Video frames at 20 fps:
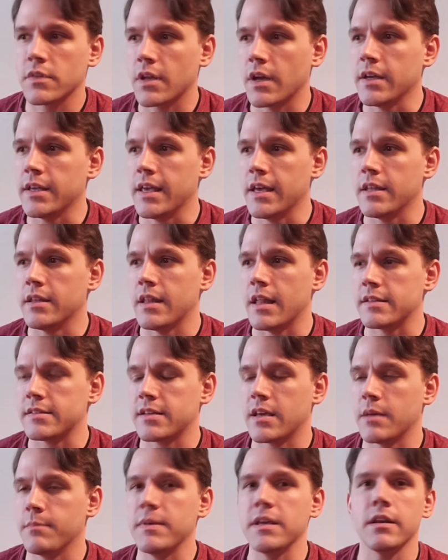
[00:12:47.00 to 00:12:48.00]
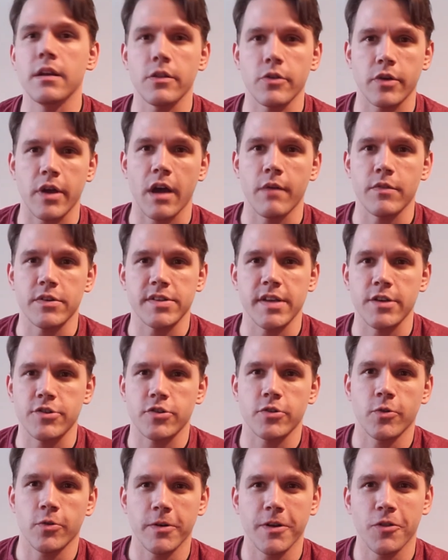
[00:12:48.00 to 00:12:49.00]
Again, that can be another
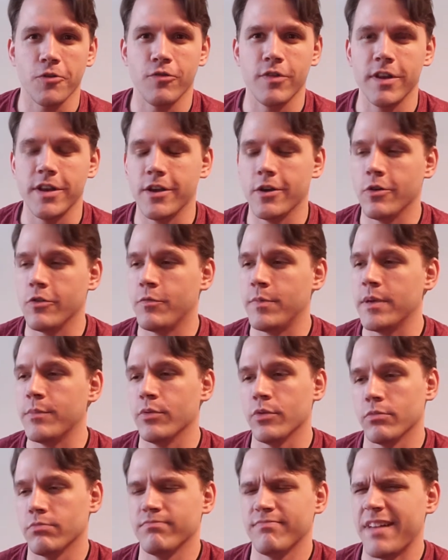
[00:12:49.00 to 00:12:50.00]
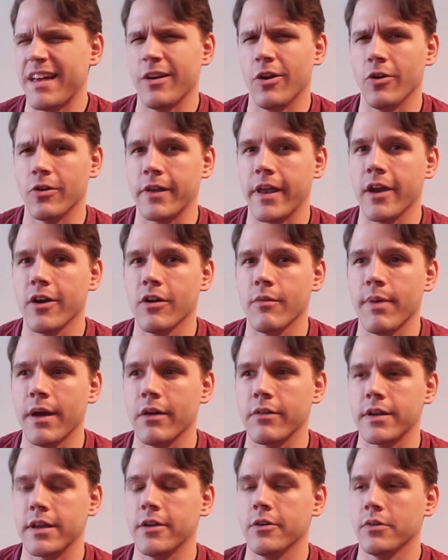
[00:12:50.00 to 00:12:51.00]
conversation or another video if people at all care
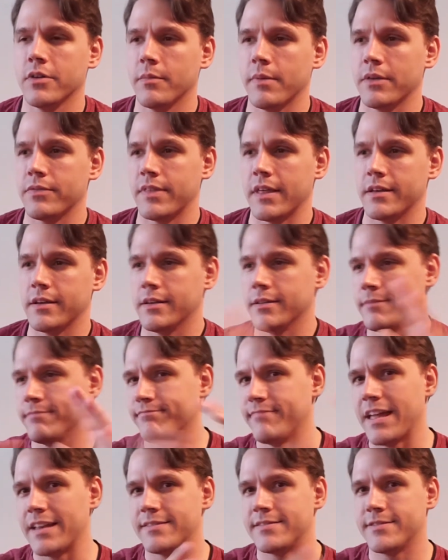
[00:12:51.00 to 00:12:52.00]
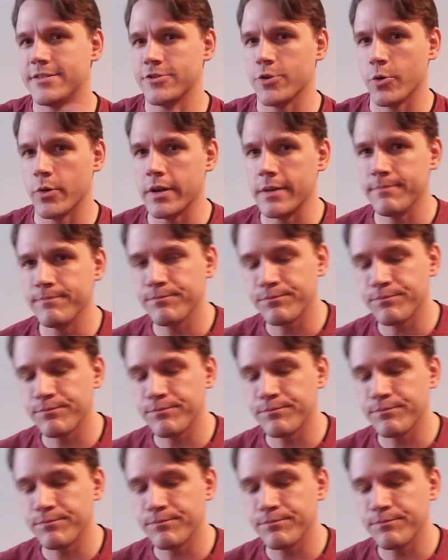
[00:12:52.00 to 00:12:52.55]
about hearing about that story.